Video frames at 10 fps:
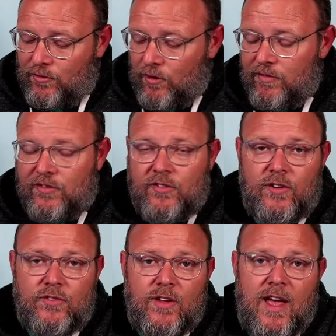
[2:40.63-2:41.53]

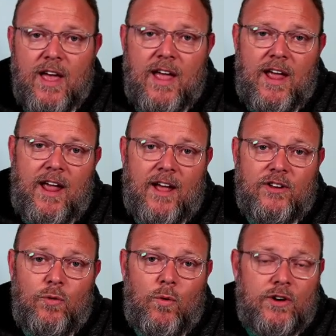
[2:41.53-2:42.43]
services
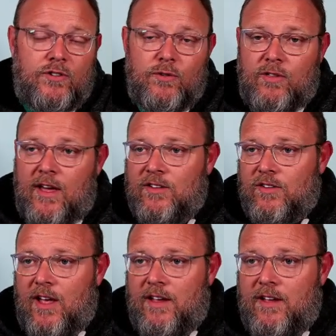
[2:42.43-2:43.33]
and you want to do things
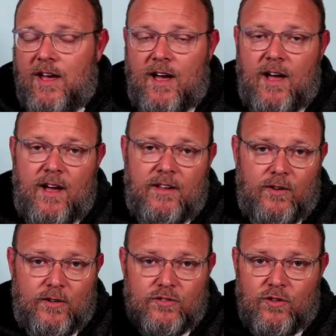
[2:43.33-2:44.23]
like uh, you
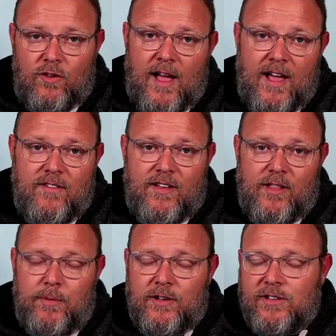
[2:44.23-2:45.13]
know external high
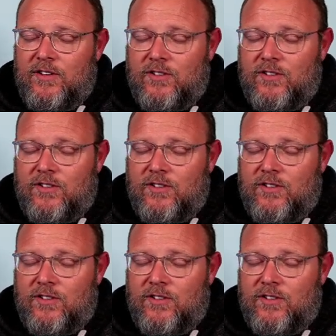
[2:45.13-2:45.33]
availability,